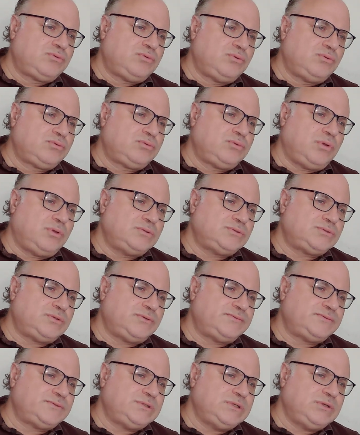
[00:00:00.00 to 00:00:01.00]
2 tons
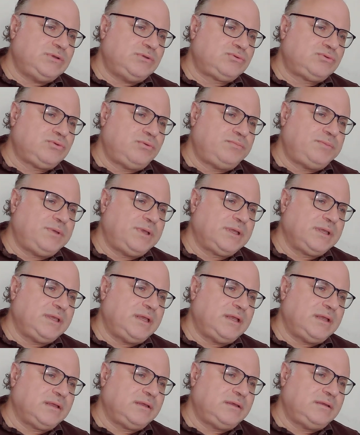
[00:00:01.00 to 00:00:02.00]
of CO2 per
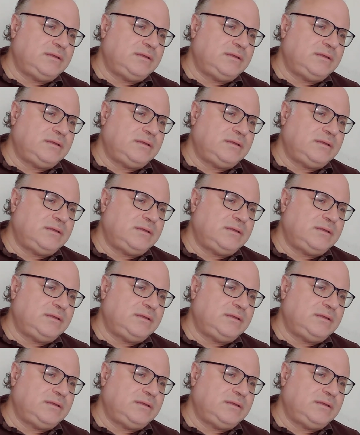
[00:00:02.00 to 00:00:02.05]
year